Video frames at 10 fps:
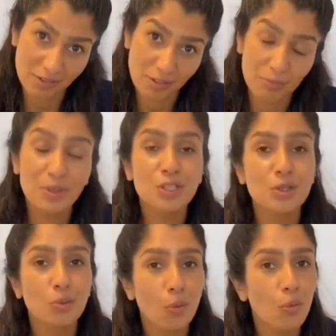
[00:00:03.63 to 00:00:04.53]
Miss
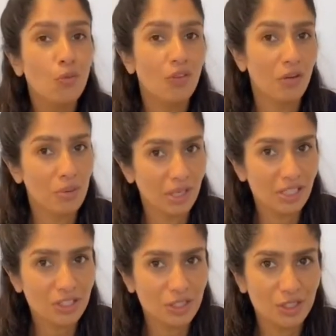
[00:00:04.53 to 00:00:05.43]
you all very
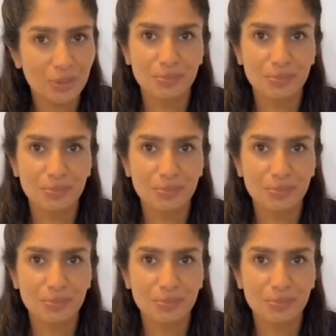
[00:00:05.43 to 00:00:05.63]
much.